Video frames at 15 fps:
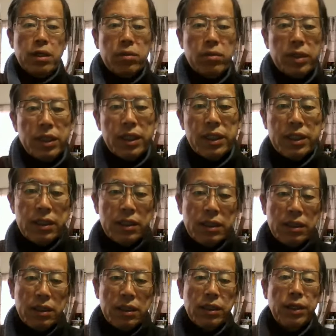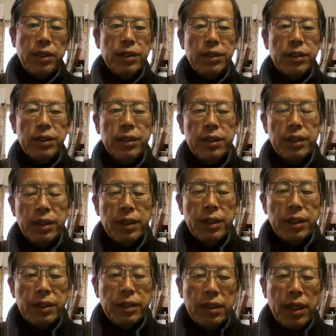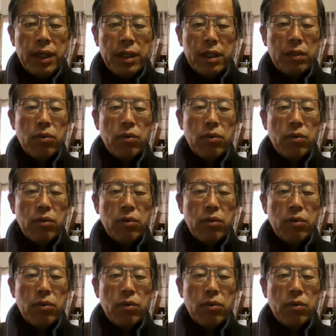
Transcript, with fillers: when I take